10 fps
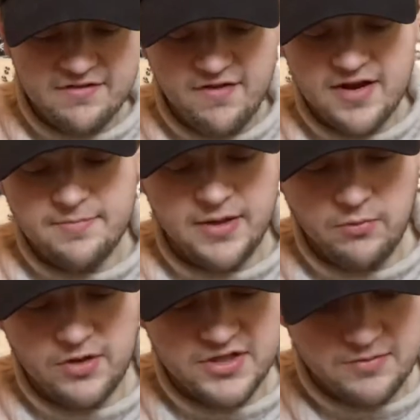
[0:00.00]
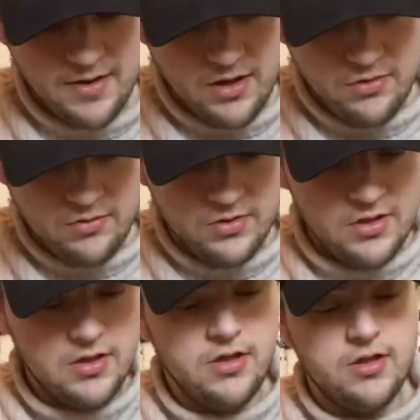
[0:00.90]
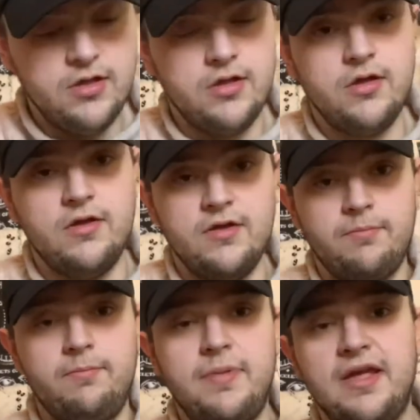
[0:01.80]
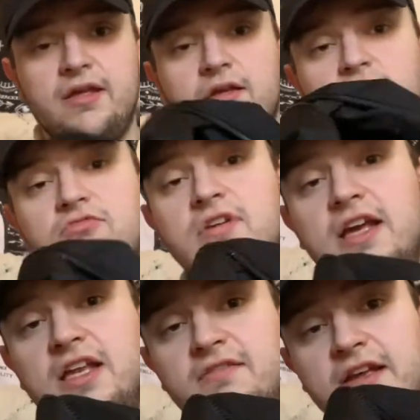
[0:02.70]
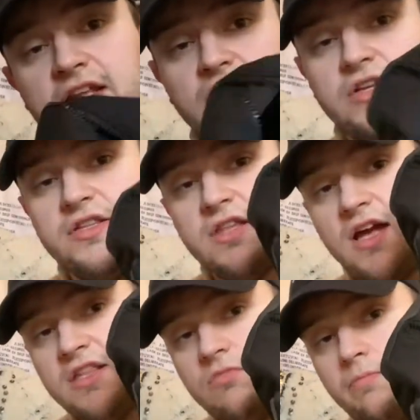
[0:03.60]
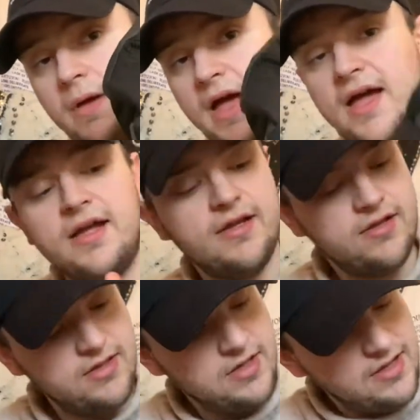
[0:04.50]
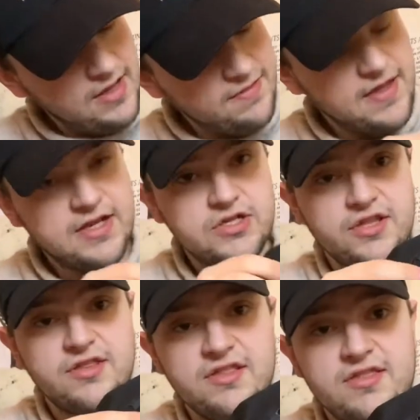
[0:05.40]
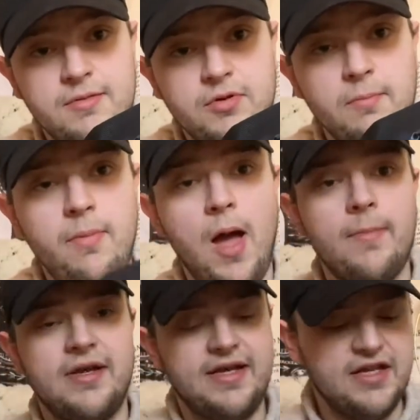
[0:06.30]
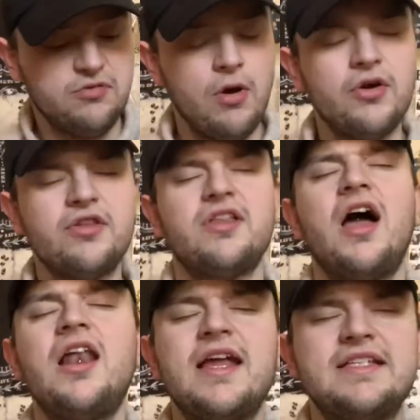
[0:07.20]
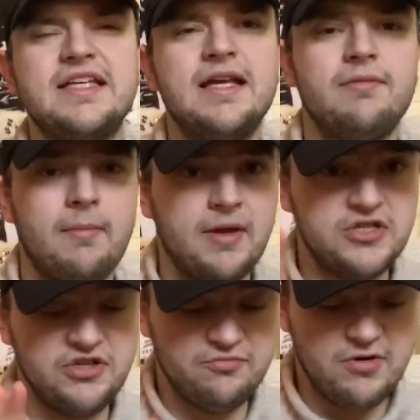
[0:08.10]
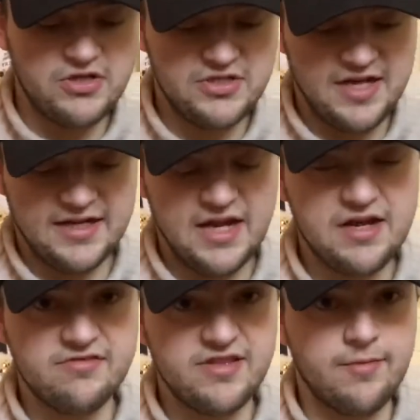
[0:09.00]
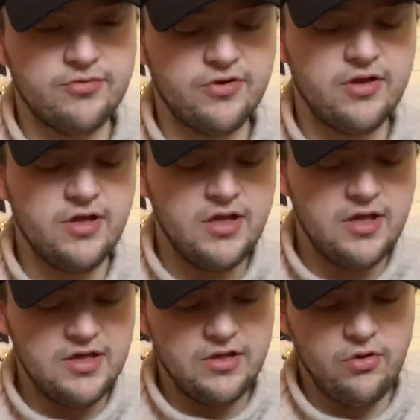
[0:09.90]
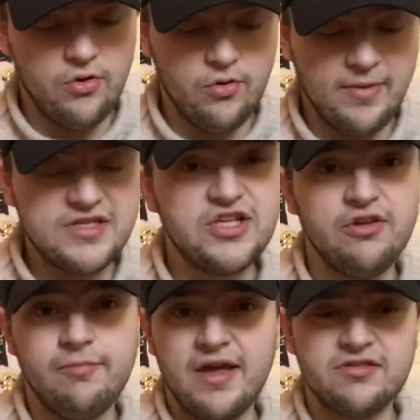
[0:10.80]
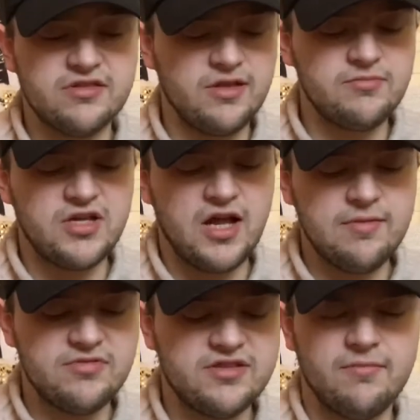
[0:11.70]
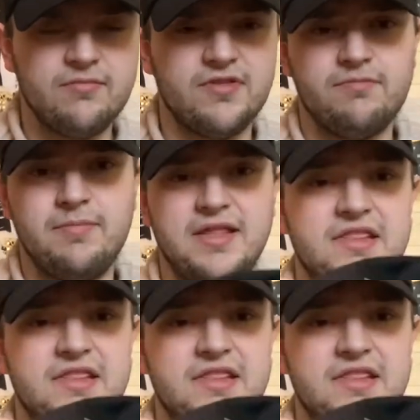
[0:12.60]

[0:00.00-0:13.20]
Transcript: very big one as well. Big, really, really good sized bag. And then just a zip compartment in it as well, because I like to keep like my toothbrush and that kind of separate, or my toothpaste, or sometimes some bits